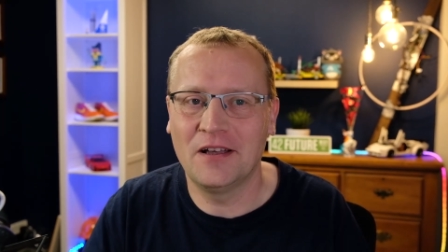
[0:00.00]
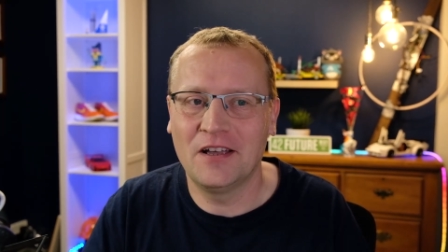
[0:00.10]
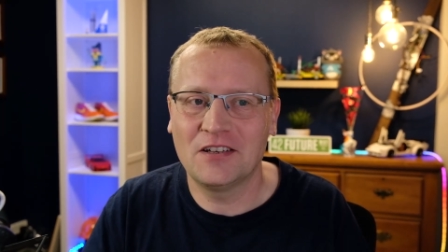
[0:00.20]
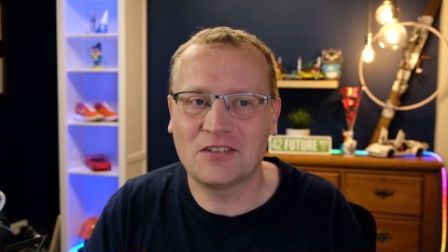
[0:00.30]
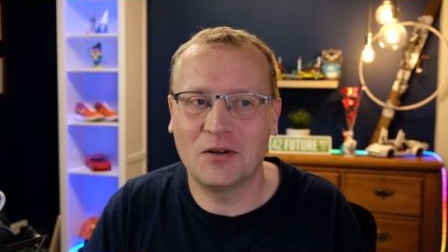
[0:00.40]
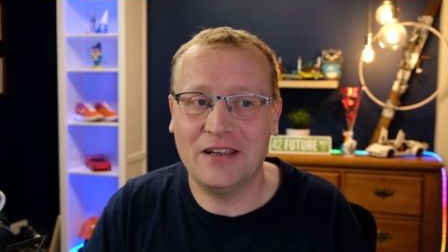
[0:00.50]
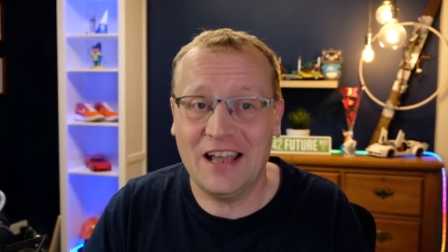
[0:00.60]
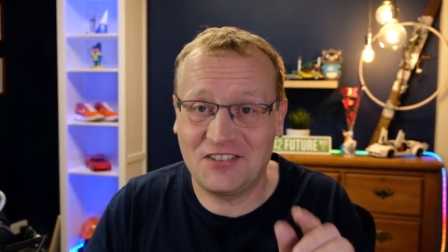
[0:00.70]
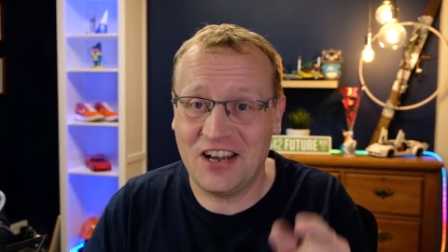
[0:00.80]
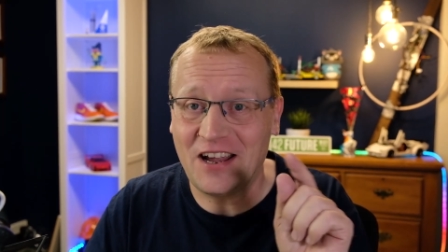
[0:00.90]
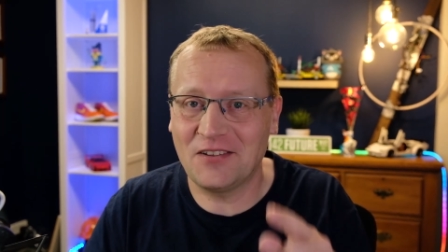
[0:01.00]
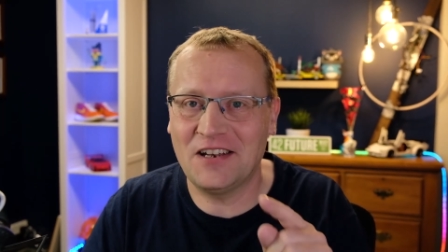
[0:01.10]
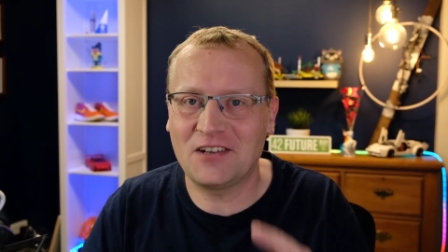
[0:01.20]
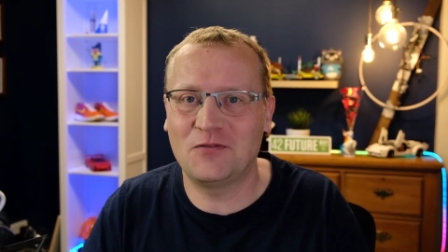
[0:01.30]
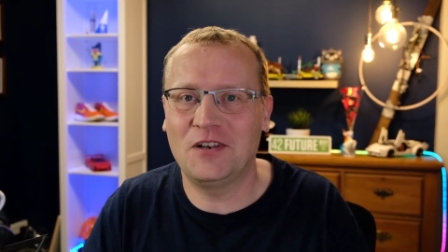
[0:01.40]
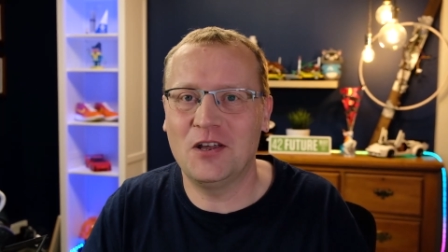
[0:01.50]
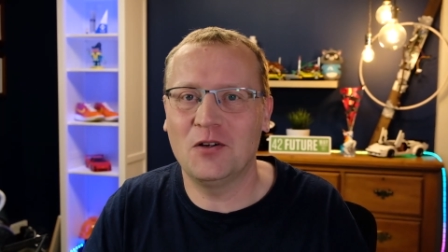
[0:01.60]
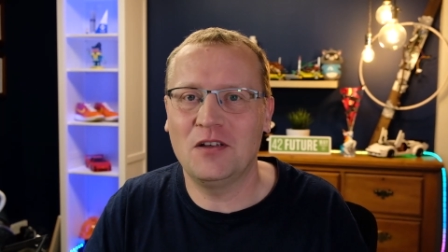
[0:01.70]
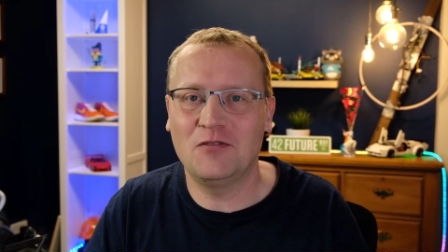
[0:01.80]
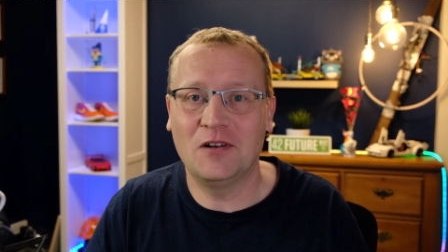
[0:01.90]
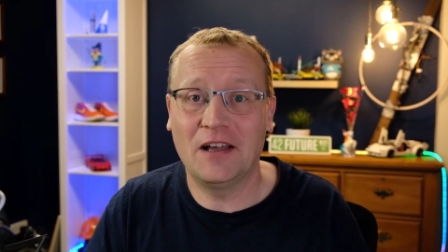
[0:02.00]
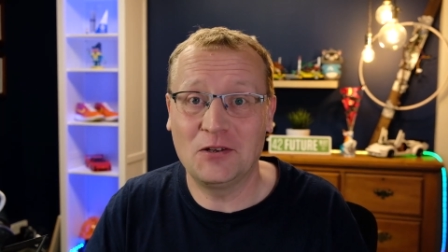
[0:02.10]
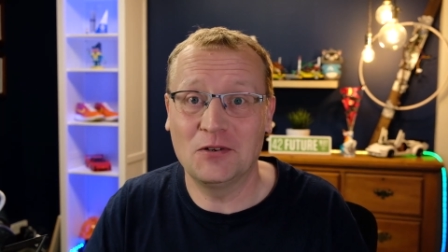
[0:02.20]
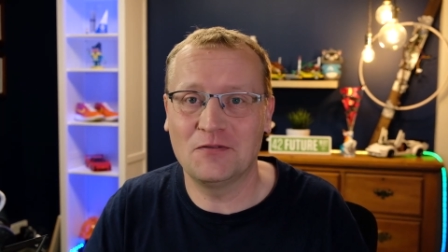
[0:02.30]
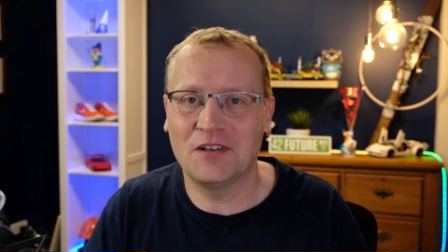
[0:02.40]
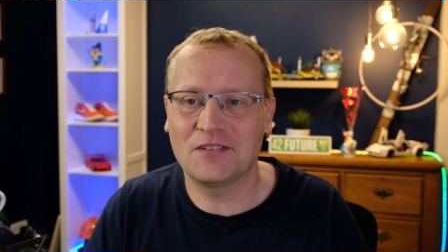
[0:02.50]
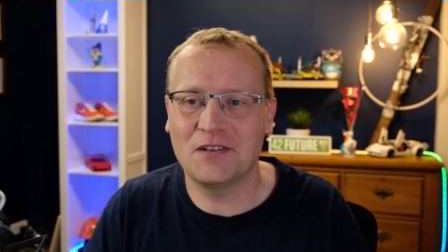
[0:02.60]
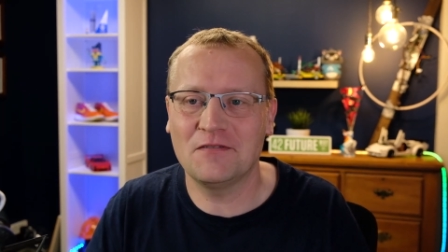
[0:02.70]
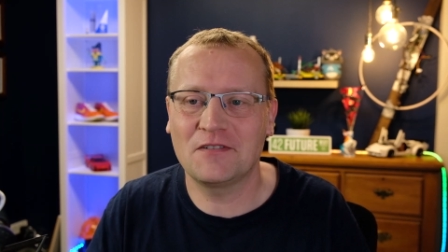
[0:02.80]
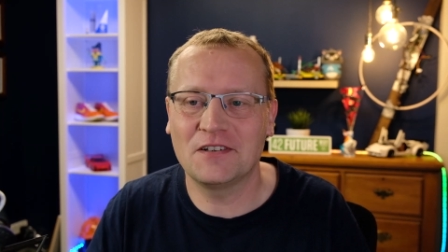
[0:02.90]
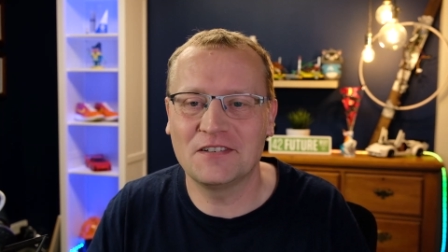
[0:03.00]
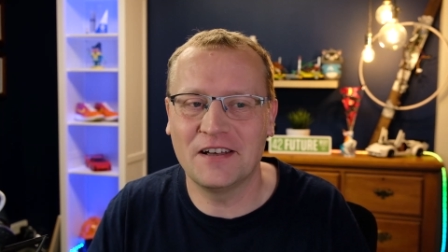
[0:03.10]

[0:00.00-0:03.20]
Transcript: So yeah, check out the next video if you like UniFi stuff, because uh,